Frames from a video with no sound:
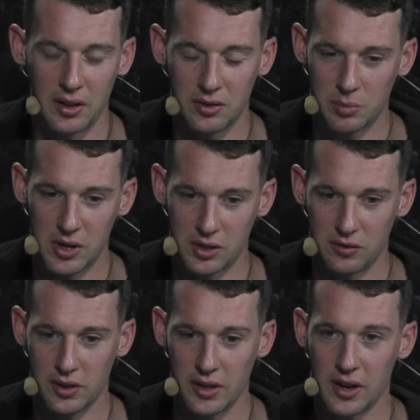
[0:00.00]
And then especially
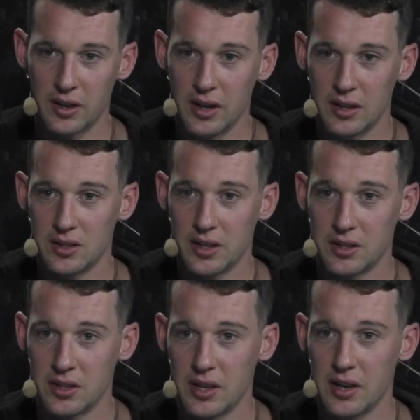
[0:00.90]
for the young kids, they
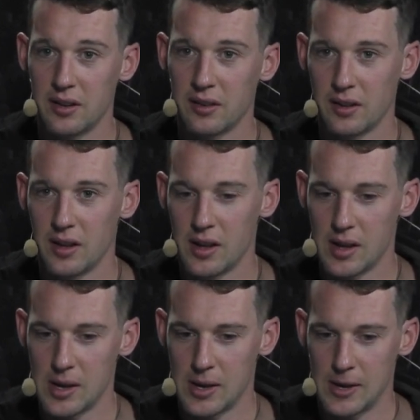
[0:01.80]
see
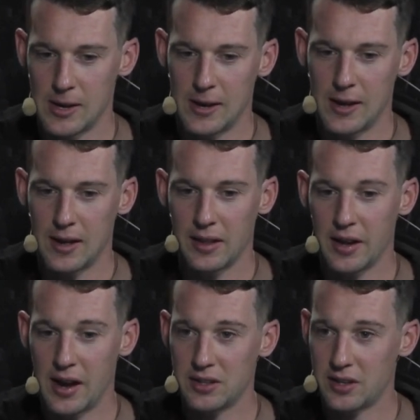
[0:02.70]
the
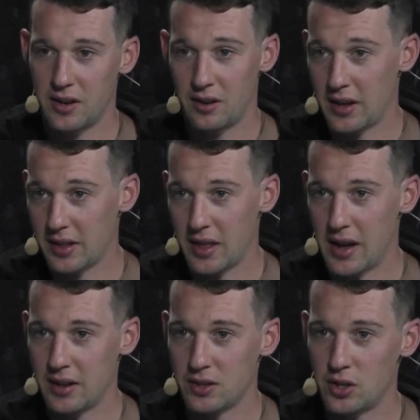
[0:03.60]
guys that are like
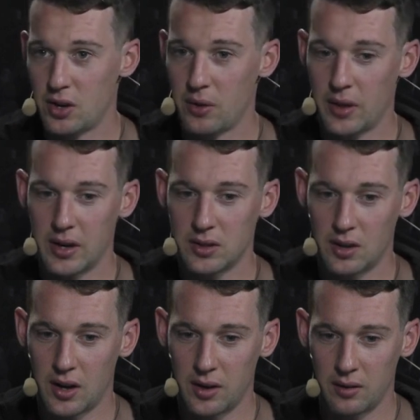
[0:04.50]
that and show that it's
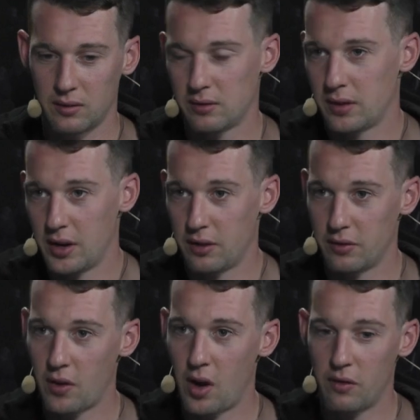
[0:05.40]
not.
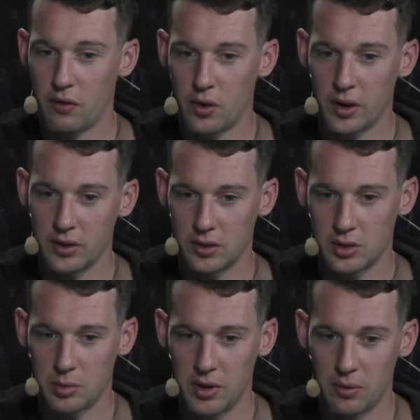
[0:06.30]
They're all for
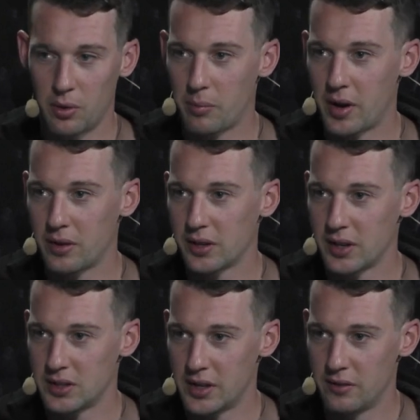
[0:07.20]
just to be role models,
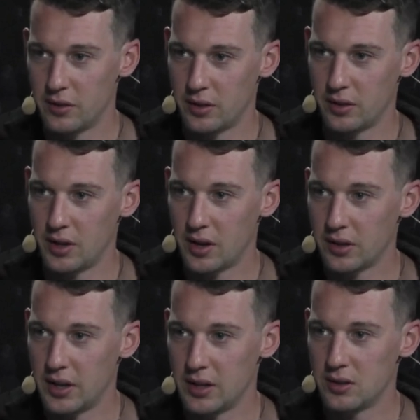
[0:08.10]
like I said, for the young
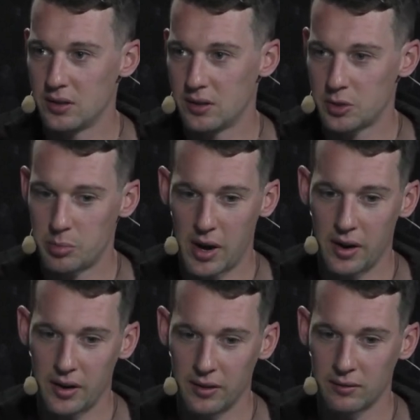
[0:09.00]
kids and
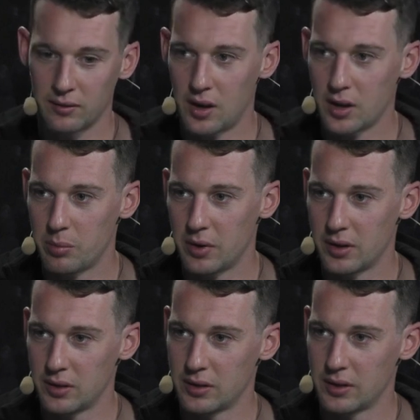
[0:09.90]
aspiring hockey
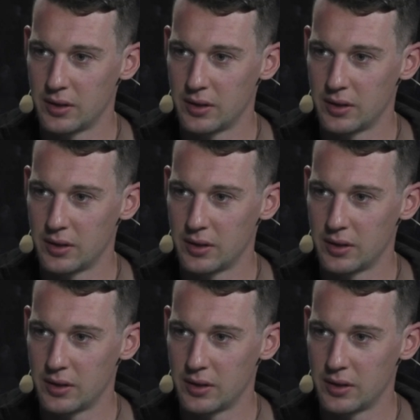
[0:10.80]
players.